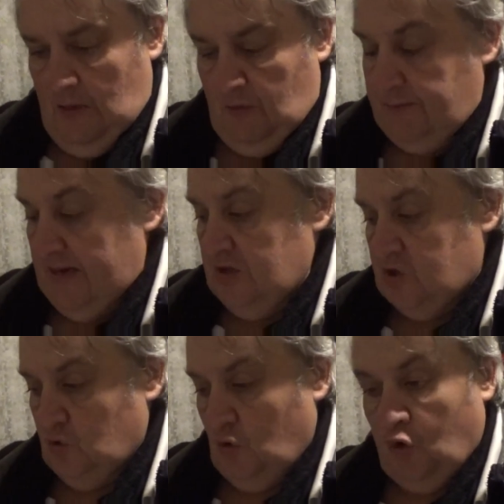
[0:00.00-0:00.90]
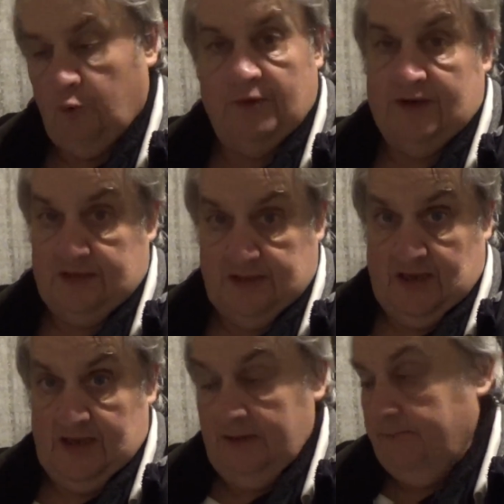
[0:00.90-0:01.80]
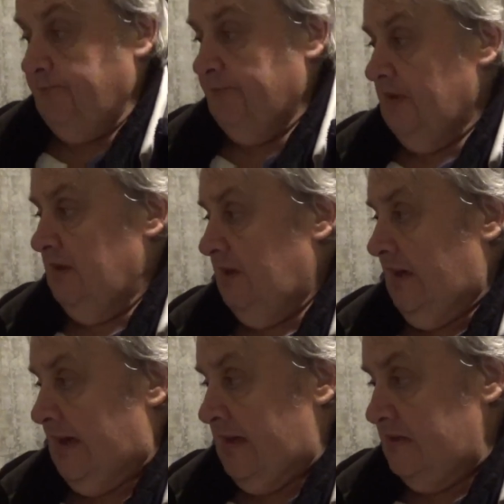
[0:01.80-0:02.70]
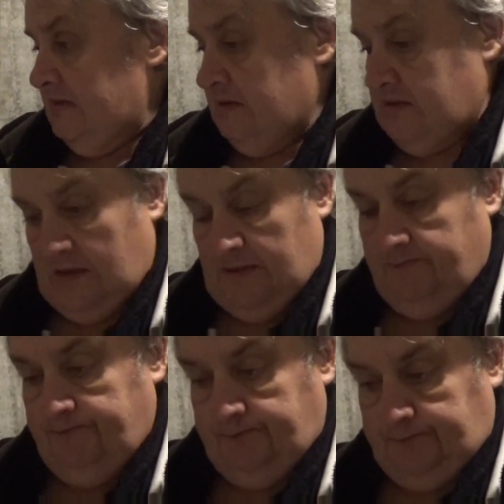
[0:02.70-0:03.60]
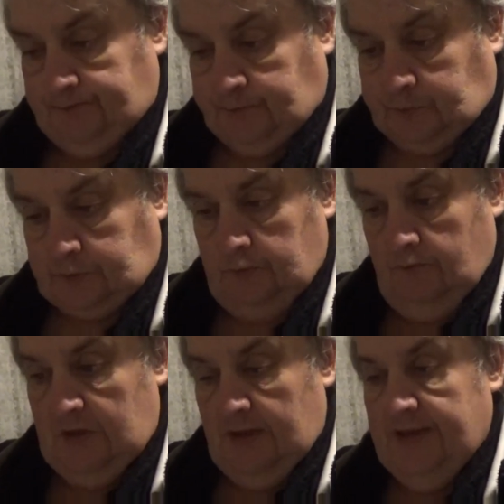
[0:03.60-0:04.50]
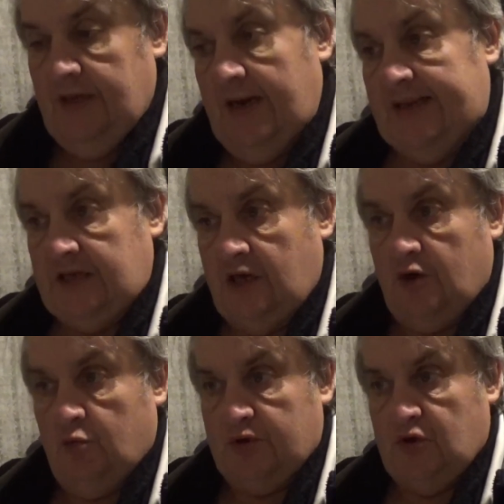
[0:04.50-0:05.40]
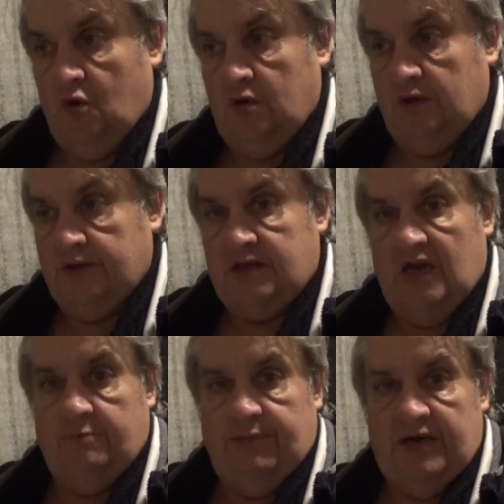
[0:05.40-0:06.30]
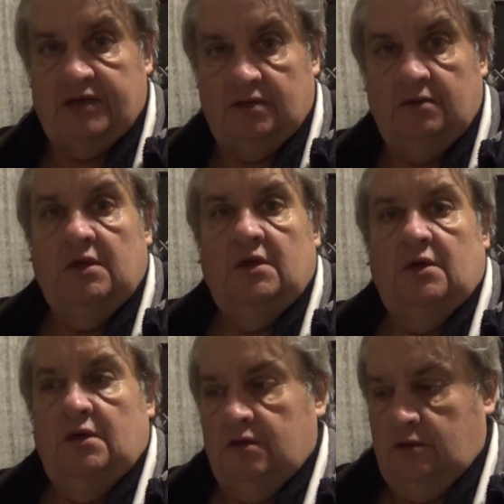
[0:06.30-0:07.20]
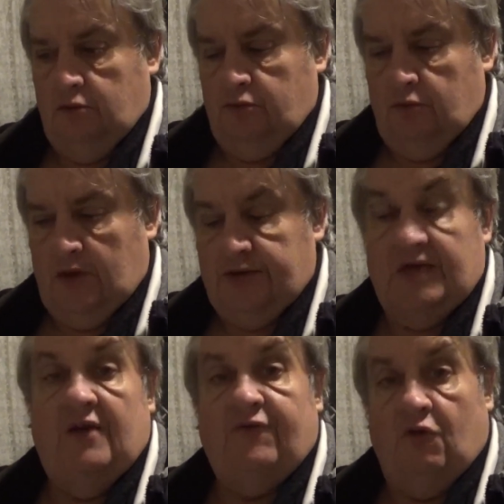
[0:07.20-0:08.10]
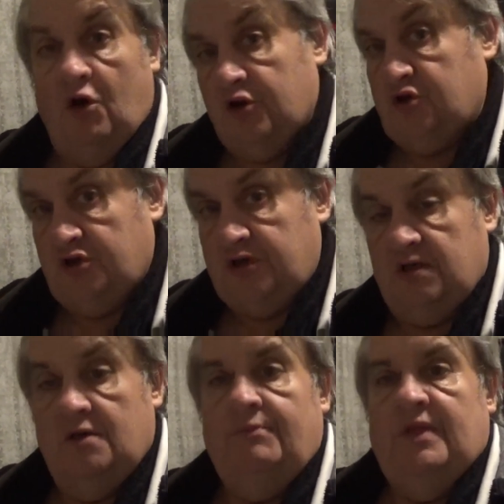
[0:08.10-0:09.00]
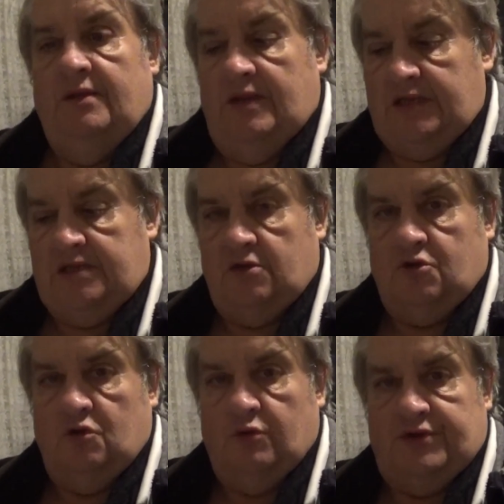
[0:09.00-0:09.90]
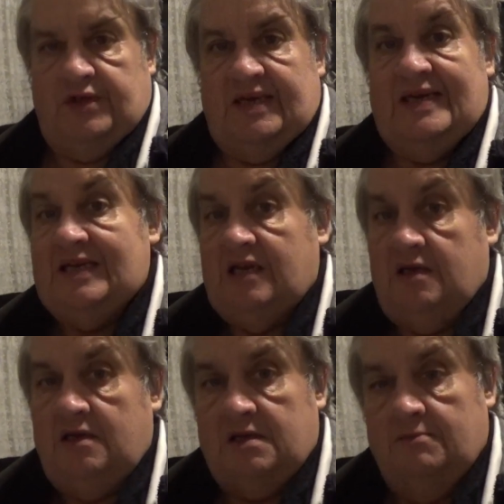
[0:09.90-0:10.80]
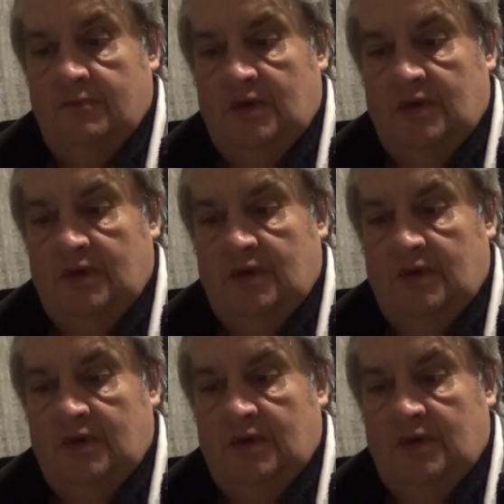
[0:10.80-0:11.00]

We've been to Albury today, and then I had to go to Wodonga to take Peter to the nephrologist. That's to do with the kidneys.